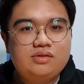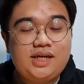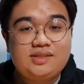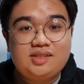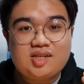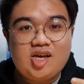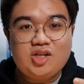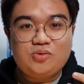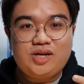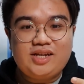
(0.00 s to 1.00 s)
kick
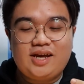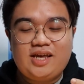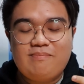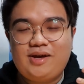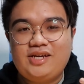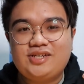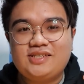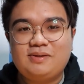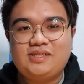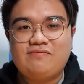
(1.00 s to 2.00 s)
to it that it
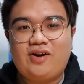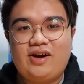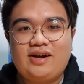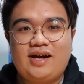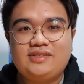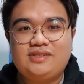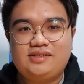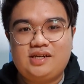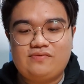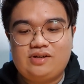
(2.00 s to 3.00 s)
just makes it very nice. It
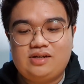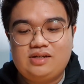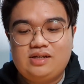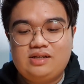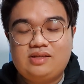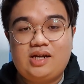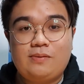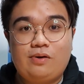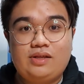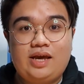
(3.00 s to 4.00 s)
deserves a 10 out
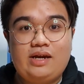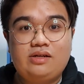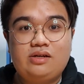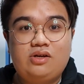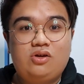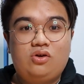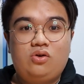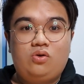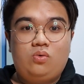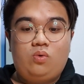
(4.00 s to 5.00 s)
of 10.
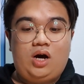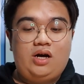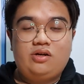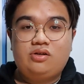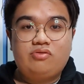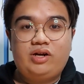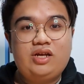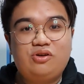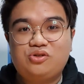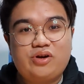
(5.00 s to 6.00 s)
Wow, really,
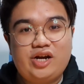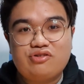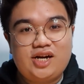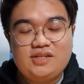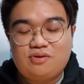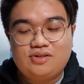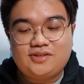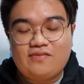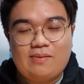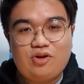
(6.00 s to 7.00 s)
you should go and try this for
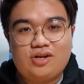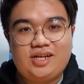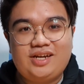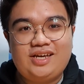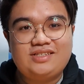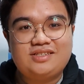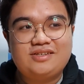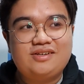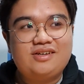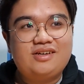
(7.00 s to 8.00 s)
yourself. I'm not kidding.
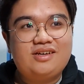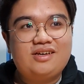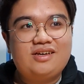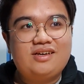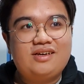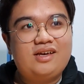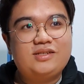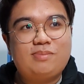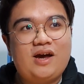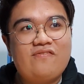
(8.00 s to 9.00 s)
It's
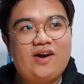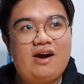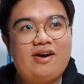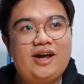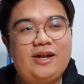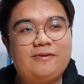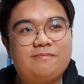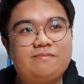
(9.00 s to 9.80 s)
by far, right,